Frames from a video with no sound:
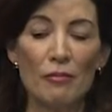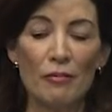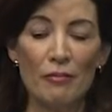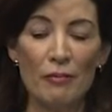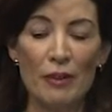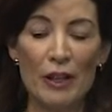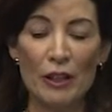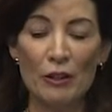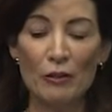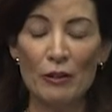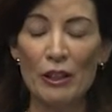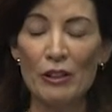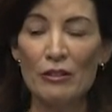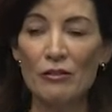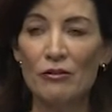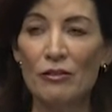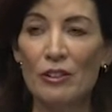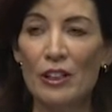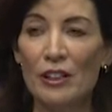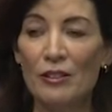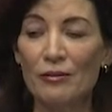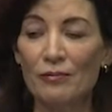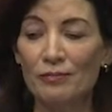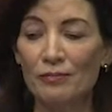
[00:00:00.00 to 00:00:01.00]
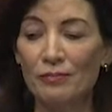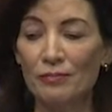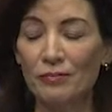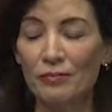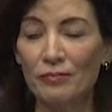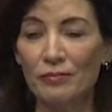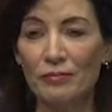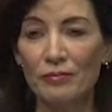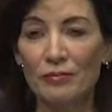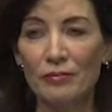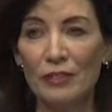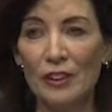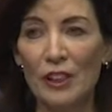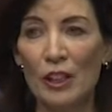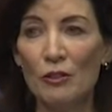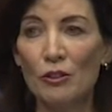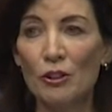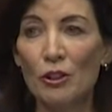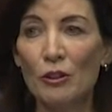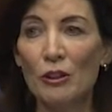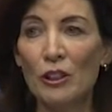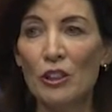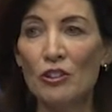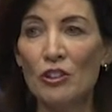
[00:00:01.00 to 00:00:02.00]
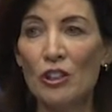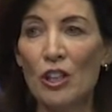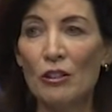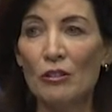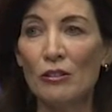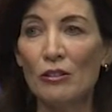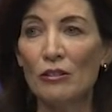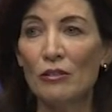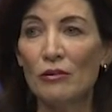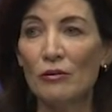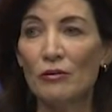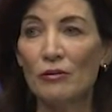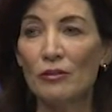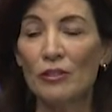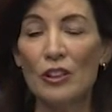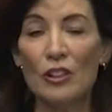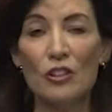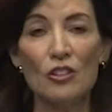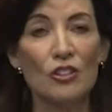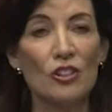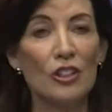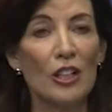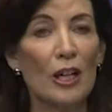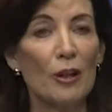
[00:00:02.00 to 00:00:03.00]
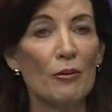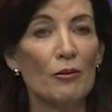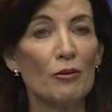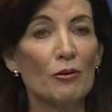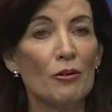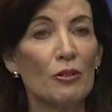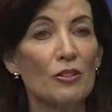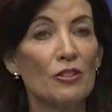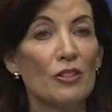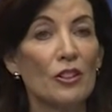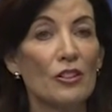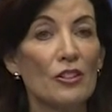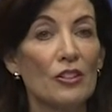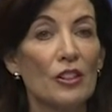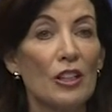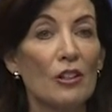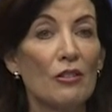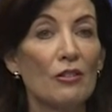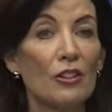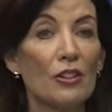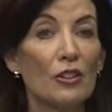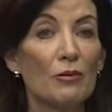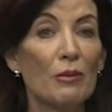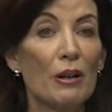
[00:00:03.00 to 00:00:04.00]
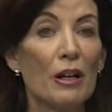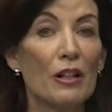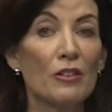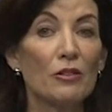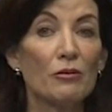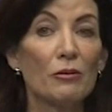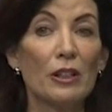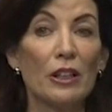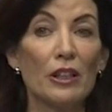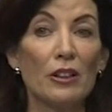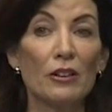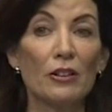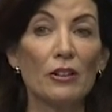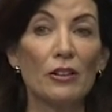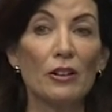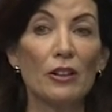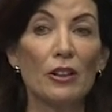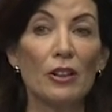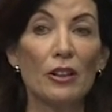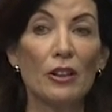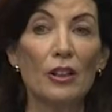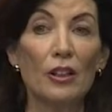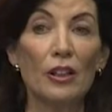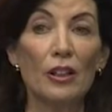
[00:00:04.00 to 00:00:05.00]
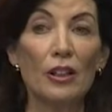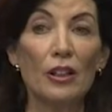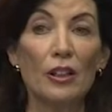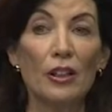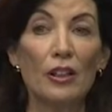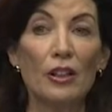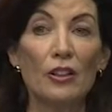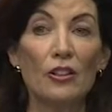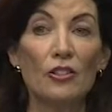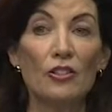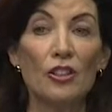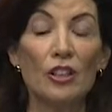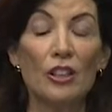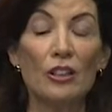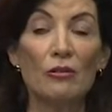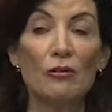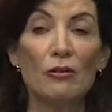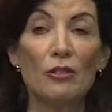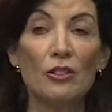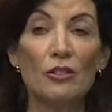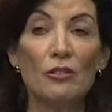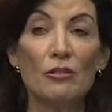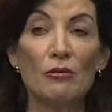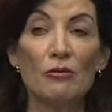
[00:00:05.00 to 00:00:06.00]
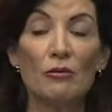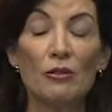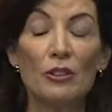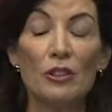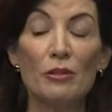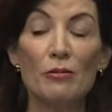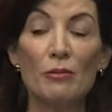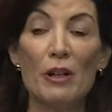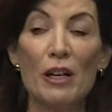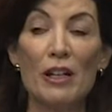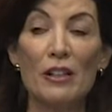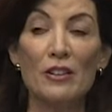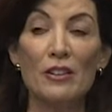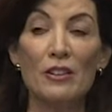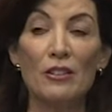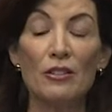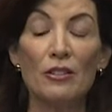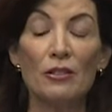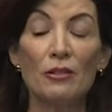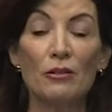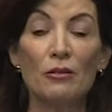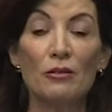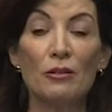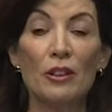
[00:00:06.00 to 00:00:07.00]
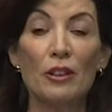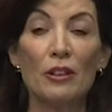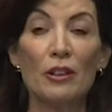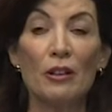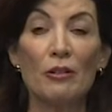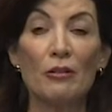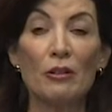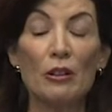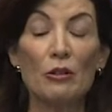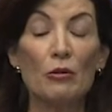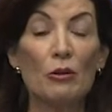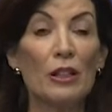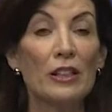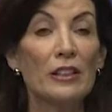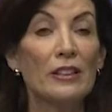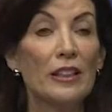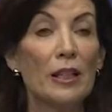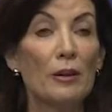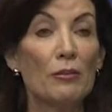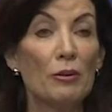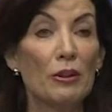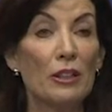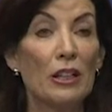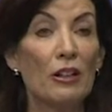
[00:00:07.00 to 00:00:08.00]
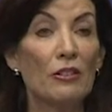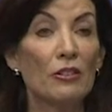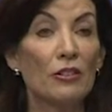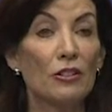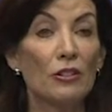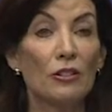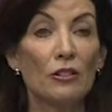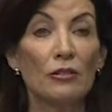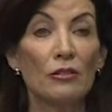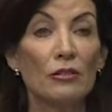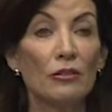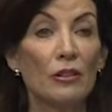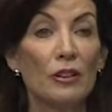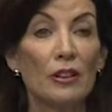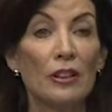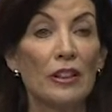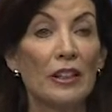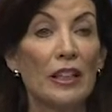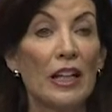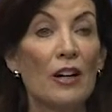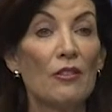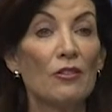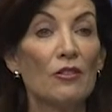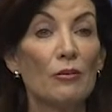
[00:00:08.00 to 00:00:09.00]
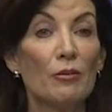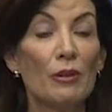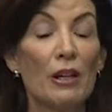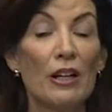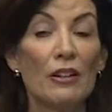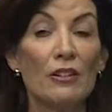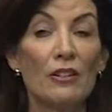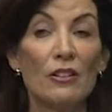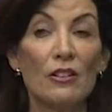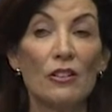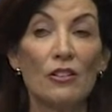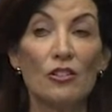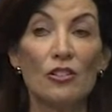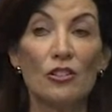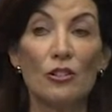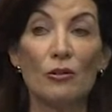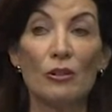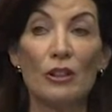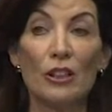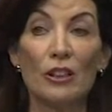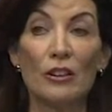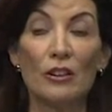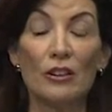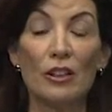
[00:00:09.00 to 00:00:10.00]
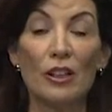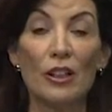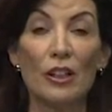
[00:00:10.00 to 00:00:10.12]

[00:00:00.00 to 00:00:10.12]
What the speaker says: My great friend, our Attorney General Tish James, was just here this past week. She was in response to a request I put out to her in the aftermath of the shooting.